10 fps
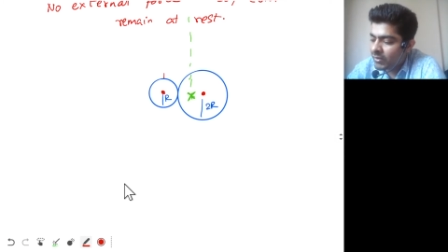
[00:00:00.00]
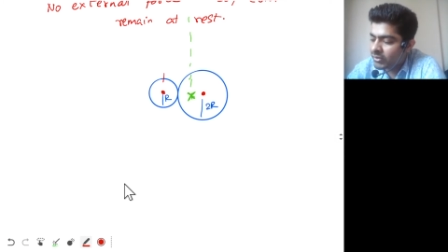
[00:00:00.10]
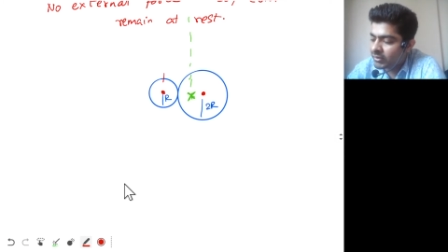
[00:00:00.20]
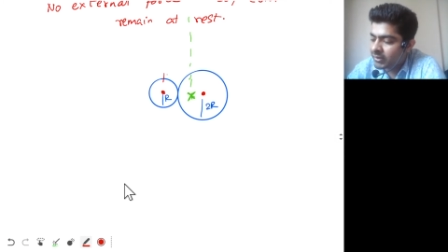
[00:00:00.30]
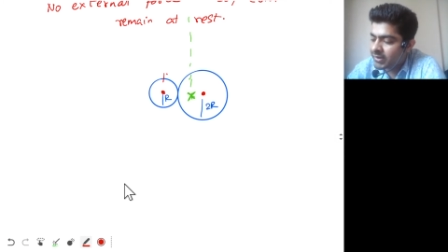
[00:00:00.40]

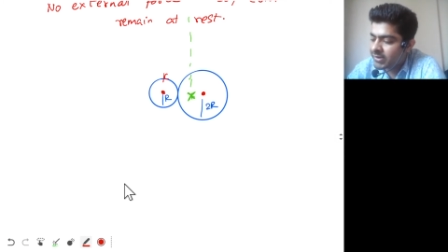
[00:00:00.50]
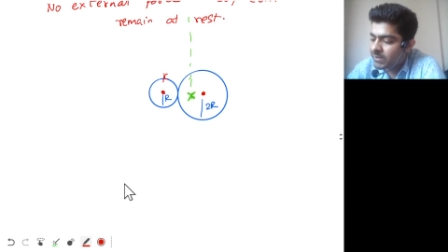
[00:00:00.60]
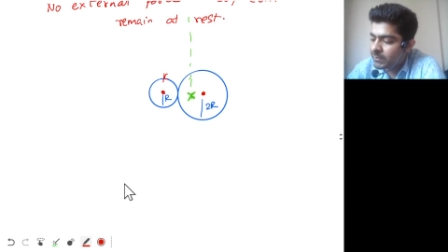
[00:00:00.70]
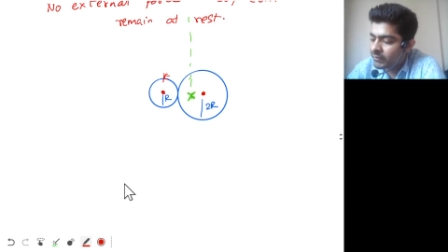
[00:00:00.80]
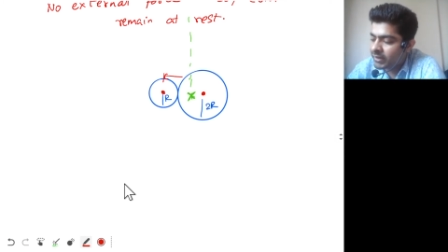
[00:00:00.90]
Now the
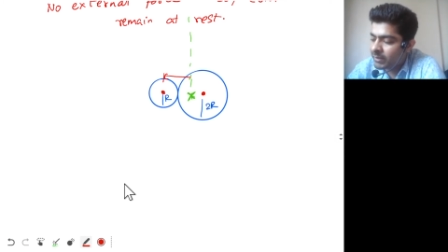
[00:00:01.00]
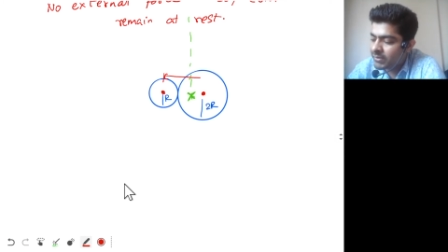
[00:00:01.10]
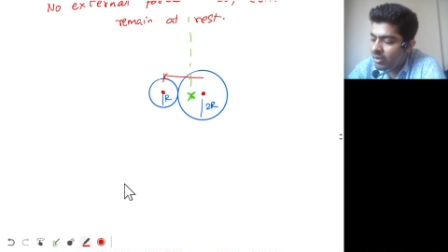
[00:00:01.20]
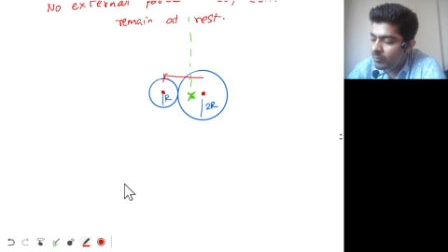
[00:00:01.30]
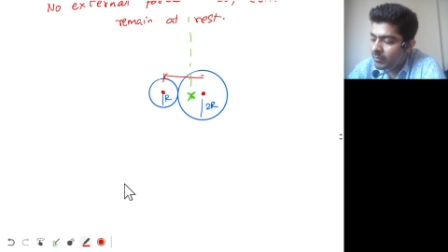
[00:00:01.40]
distance between them
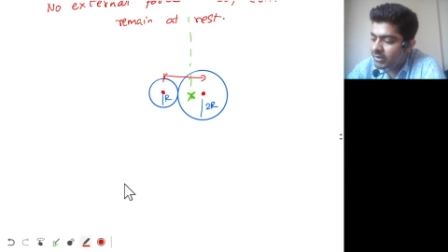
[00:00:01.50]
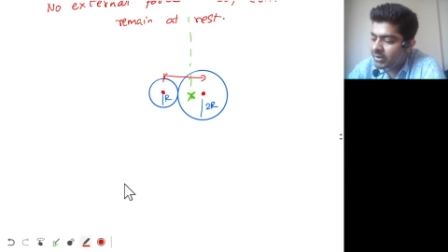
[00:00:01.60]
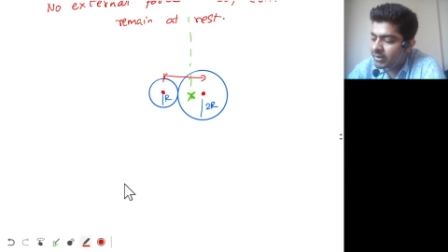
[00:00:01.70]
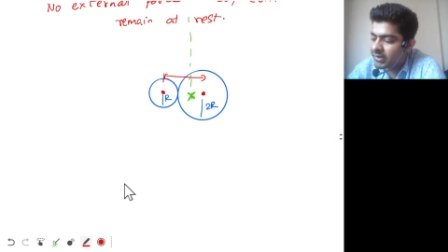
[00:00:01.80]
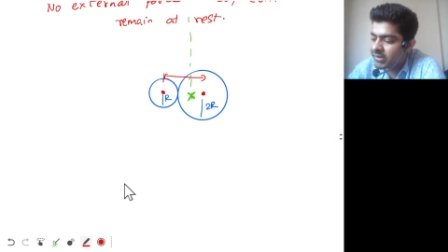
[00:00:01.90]
is how
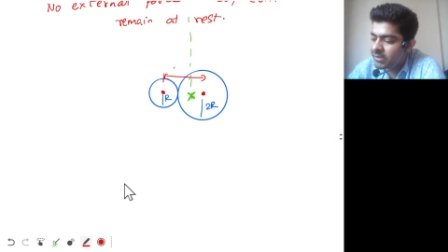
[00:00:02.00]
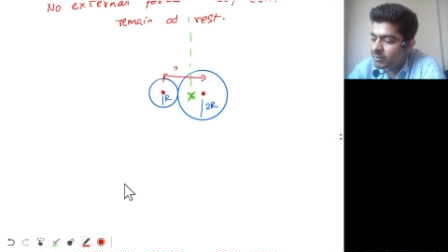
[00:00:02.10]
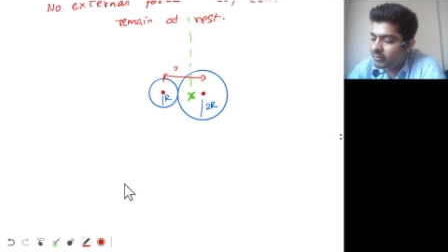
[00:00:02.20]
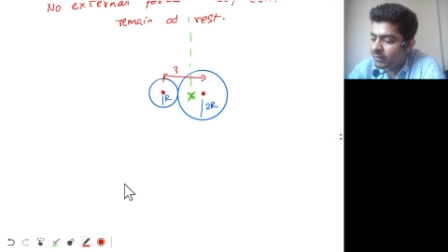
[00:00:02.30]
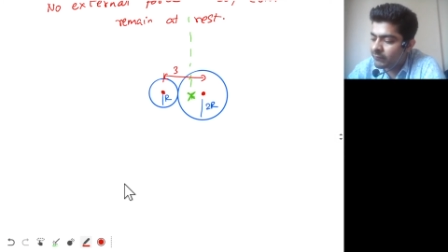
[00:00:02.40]
much? Distance
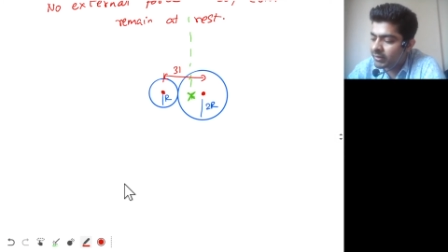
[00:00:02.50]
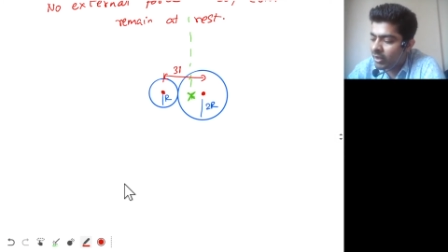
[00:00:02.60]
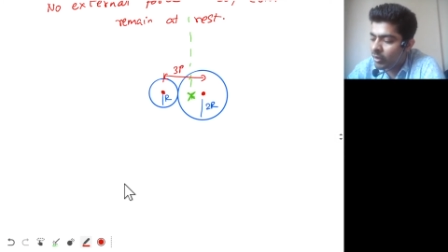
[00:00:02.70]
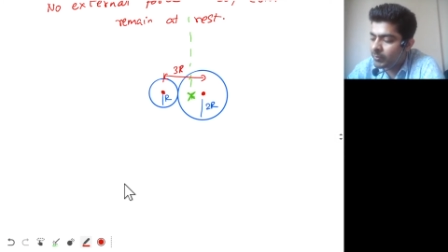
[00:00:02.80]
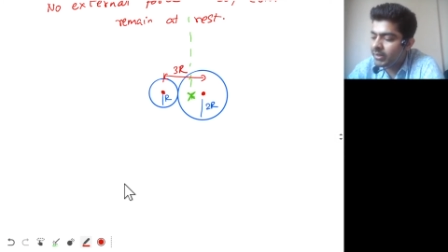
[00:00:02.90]
between them will
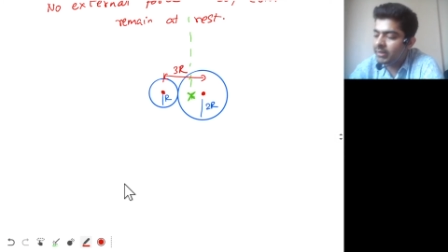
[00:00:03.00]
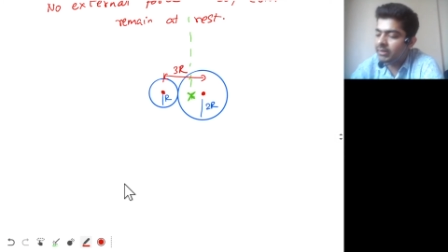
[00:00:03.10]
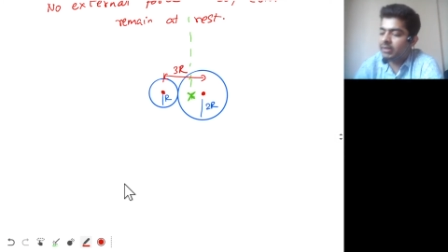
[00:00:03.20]
now be